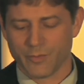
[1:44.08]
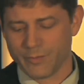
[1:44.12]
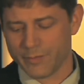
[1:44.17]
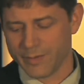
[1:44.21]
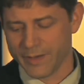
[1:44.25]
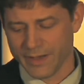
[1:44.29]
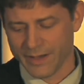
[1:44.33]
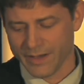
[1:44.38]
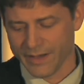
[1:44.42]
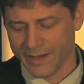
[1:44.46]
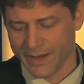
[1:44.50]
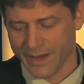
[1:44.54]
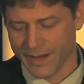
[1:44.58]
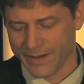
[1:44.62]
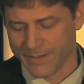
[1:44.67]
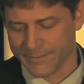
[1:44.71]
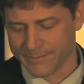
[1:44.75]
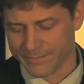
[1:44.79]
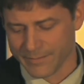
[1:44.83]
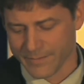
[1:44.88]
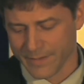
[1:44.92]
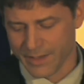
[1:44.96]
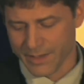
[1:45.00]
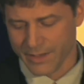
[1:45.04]
will be
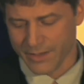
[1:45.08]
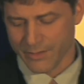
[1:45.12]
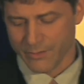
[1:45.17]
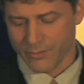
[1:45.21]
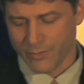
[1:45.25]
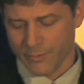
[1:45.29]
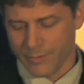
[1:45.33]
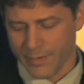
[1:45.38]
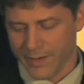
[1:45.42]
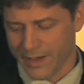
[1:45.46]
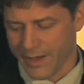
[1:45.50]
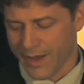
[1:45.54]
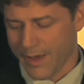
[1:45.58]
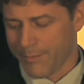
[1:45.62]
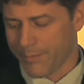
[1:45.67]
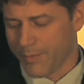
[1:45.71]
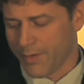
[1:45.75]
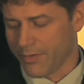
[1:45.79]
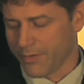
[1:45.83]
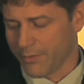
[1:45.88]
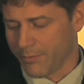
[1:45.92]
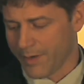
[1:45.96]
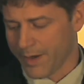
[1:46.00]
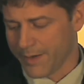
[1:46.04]
up
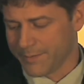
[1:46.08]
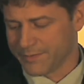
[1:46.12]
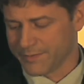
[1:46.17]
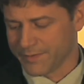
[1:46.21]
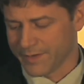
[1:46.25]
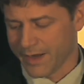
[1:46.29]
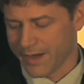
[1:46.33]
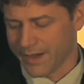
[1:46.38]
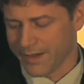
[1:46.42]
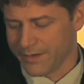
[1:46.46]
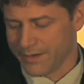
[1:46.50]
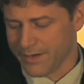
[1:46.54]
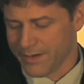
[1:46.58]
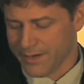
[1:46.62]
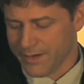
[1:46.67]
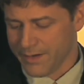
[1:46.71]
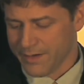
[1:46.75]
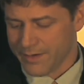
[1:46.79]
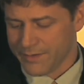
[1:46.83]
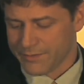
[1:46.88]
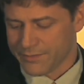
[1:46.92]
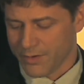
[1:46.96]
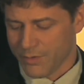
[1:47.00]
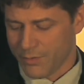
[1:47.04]
on the website.
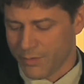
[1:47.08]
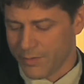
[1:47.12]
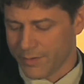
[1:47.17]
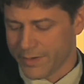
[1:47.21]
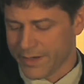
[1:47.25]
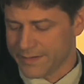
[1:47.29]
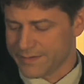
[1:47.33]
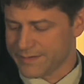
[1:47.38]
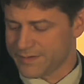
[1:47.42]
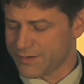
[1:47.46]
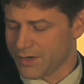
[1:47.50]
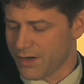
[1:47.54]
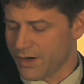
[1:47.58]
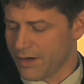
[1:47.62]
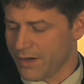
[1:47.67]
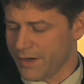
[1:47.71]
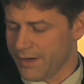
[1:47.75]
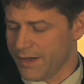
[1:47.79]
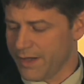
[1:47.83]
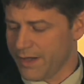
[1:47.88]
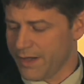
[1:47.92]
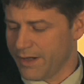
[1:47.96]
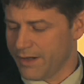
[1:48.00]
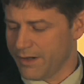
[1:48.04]
So we'll get
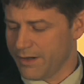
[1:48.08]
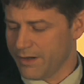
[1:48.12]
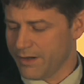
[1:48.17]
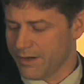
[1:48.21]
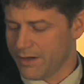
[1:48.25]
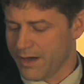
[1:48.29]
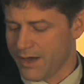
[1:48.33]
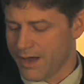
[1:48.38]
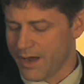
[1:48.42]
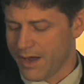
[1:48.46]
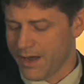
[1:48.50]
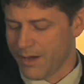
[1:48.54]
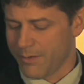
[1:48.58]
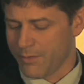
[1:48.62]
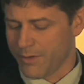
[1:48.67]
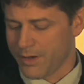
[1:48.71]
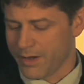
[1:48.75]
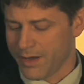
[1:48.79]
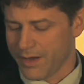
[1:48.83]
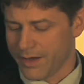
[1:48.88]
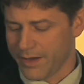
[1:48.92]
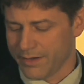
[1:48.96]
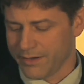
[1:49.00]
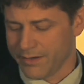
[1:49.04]
started here. I
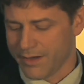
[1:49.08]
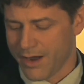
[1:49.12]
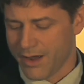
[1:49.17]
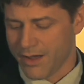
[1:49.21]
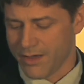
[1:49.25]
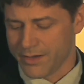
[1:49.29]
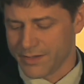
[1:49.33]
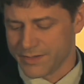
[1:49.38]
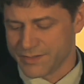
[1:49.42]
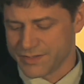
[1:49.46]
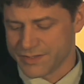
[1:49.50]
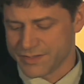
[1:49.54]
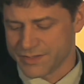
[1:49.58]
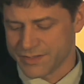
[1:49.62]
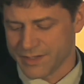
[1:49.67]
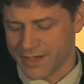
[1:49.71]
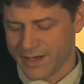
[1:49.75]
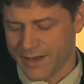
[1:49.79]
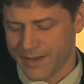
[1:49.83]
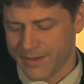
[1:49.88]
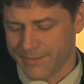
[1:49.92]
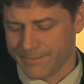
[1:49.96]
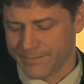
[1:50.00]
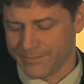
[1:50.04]
want to acknowledge
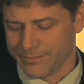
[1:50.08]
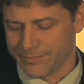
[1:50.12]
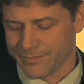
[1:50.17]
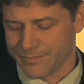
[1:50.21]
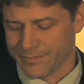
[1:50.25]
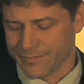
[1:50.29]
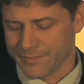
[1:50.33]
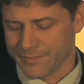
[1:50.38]
some